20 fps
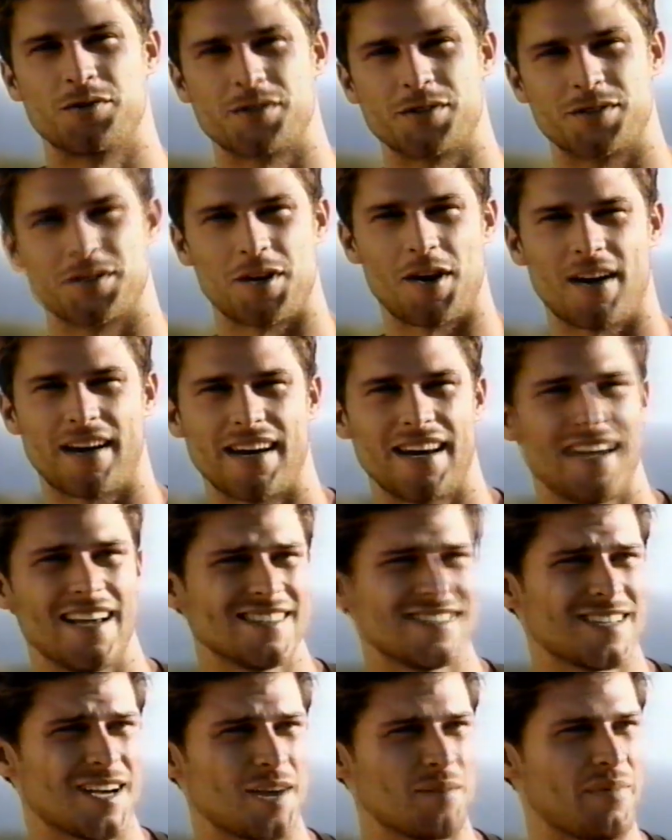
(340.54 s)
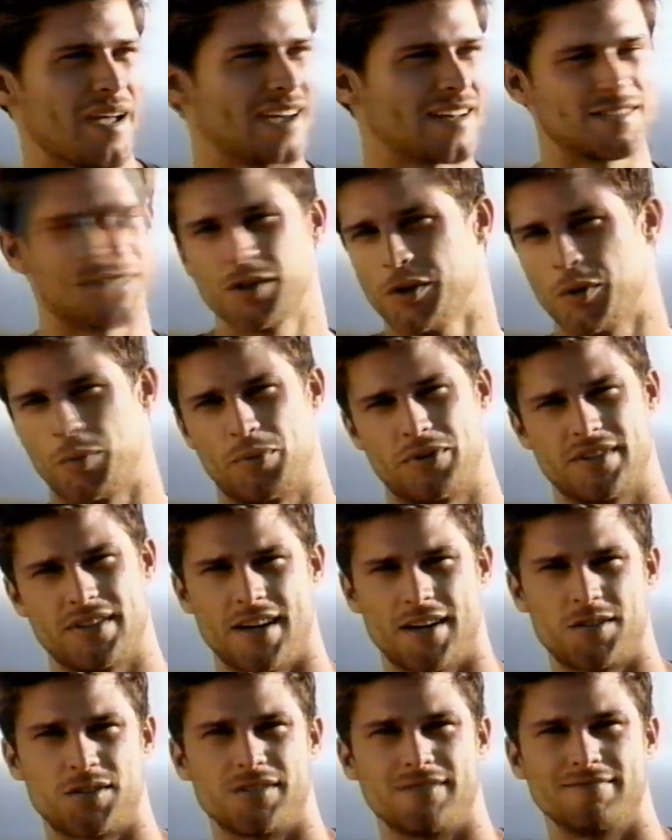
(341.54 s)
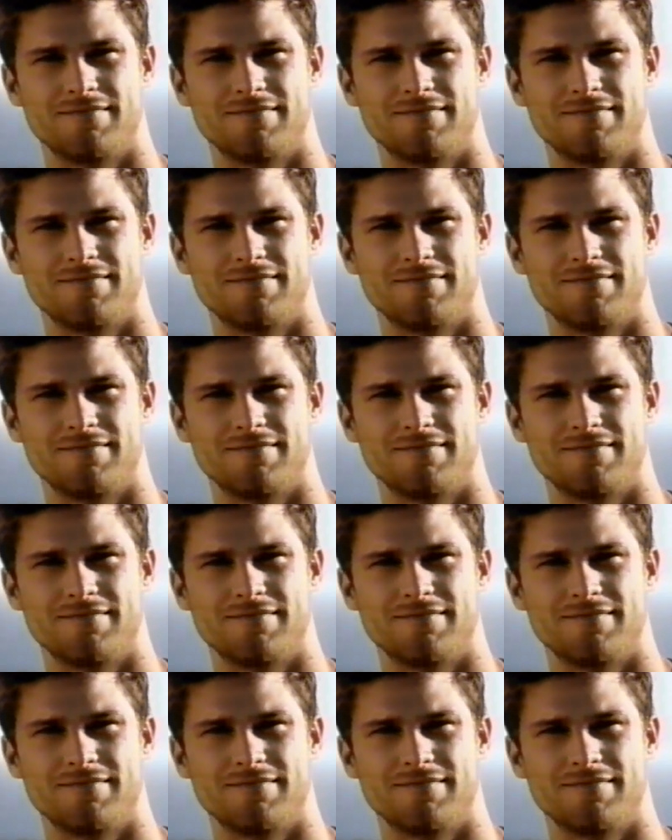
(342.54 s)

are talking antibacterial protection.